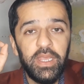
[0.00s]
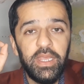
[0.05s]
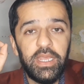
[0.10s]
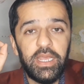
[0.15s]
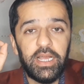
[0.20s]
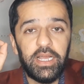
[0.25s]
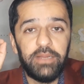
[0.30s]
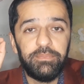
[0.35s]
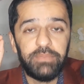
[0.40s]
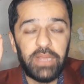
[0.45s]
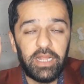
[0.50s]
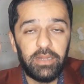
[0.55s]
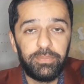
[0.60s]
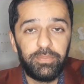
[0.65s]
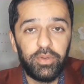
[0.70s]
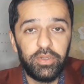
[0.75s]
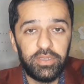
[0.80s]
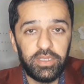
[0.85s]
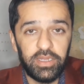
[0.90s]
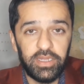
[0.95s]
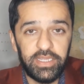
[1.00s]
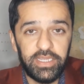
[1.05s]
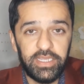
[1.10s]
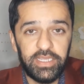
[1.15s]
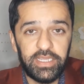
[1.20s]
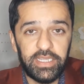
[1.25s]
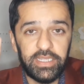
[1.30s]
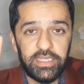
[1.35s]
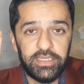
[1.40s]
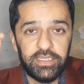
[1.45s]
I'll put the
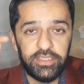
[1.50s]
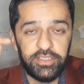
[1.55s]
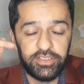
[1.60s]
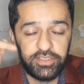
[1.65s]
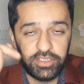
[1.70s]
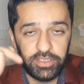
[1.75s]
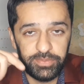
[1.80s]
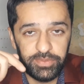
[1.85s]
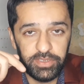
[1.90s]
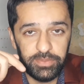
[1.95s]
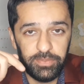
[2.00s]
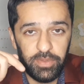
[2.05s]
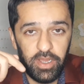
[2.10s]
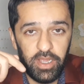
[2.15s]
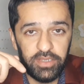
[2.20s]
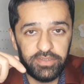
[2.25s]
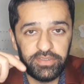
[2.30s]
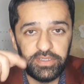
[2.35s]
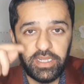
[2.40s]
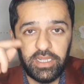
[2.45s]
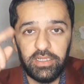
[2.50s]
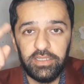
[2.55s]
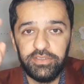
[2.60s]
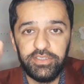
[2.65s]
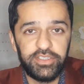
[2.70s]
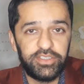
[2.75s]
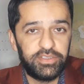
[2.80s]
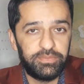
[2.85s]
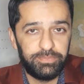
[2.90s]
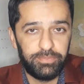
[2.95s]
link in the description box, and I'll
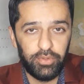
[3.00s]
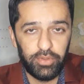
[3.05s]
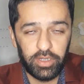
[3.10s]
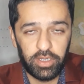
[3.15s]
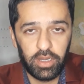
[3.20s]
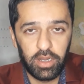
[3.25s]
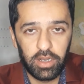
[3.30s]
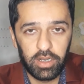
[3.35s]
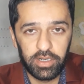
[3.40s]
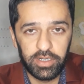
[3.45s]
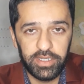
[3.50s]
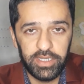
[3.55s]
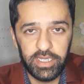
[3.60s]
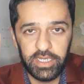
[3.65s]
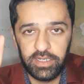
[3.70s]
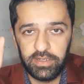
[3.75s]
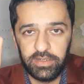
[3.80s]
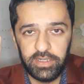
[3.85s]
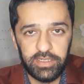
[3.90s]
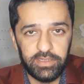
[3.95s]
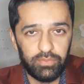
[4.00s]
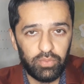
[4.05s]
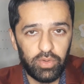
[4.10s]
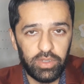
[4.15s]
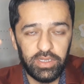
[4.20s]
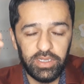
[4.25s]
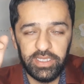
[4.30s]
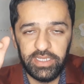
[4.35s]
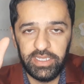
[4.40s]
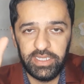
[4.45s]
just put a card here and
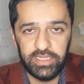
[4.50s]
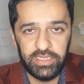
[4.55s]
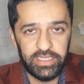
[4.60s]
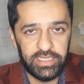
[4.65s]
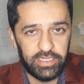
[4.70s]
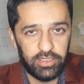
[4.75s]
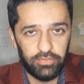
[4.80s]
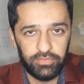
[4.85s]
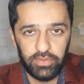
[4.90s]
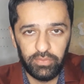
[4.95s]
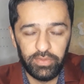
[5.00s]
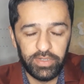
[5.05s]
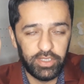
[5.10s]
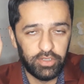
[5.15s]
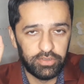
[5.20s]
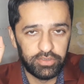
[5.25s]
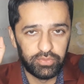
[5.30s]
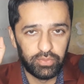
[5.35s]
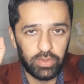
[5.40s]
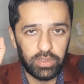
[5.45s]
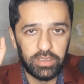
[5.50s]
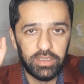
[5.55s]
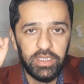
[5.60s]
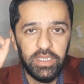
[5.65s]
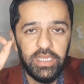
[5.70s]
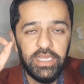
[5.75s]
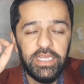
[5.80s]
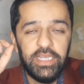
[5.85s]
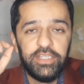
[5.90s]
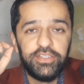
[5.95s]
one link at the end of the video as well.
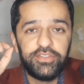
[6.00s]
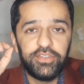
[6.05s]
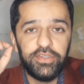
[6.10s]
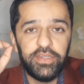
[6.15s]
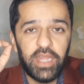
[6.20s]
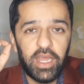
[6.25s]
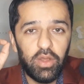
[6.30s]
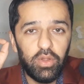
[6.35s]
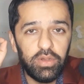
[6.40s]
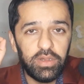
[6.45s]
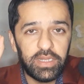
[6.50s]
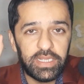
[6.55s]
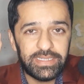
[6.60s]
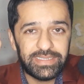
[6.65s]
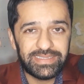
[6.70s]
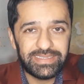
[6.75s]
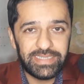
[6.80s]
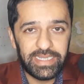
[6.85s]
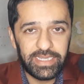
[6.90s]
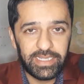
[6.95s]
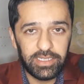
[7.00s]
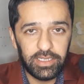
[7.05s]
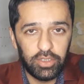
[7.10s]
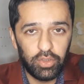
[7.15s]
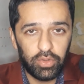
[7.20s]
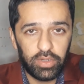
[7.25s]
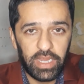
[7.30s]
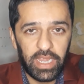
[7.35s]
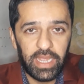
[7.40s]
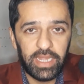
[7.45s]
So now let's take a
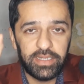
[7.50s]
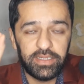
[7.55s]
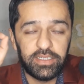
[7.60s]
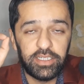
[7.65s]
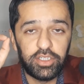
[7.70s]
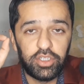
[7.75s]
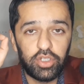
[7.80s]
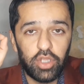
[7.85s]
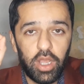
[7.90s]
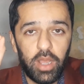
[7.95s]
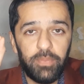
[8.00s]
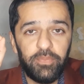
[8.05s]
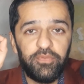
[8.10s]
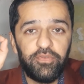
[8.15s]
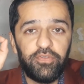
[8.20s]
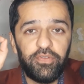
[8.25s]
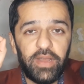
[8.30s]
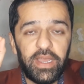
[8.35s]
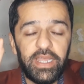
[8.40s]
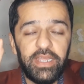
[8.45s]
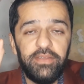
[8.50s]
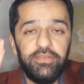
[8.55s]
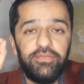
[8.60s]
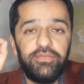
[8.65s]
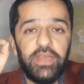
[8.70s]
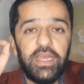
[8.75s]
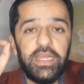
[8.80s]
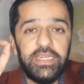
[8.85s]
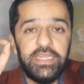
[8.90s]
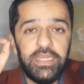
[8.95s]
look at the top
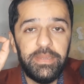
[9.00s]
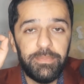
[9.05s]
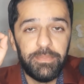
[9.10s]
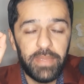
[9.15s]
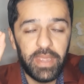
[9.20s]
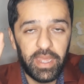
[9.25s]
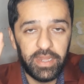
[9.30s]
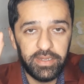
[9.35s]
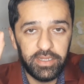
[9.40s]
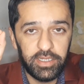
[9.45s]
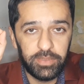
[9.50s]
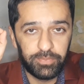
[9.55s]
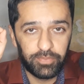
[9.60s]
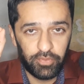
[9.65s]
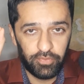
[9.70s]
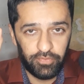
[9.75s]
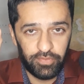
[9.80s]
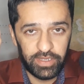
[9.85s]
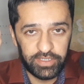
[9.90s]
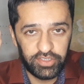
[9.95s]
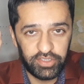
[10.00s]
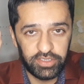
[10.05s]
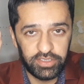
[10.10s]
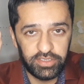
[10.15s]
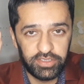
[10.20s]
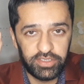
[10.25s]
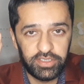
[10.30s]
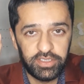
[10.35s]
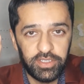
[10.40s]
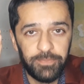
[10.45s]
5 demanded
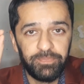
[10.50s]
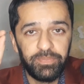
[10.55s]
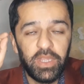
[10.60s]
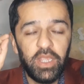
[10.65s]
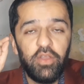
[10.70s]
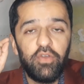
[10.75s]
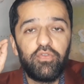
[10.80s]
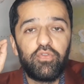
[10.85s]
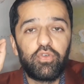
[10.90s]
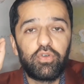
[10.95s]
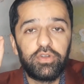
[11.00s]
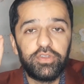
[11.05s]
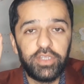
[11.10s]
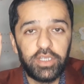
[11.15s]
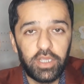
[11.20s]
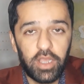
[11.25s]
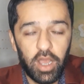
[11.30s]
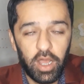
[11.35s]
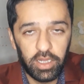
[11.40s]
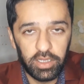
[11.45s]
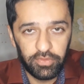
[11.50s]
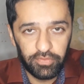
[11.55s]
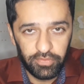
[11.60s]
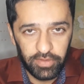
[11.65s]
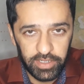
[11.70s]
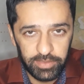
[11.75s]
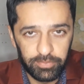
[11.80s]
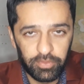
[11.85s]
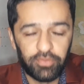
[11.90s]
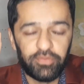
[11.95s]
professions for the
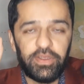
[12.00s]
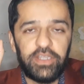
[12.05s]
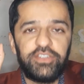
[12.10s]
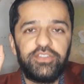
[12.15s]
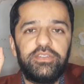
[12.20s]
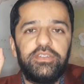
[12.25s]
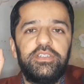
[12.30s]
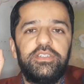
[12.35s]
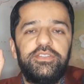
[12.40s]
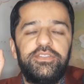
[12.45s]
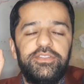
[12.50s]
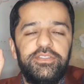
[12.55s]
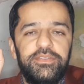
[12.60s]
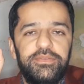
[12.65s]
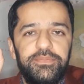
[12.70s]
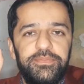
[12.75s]
qualified professionals.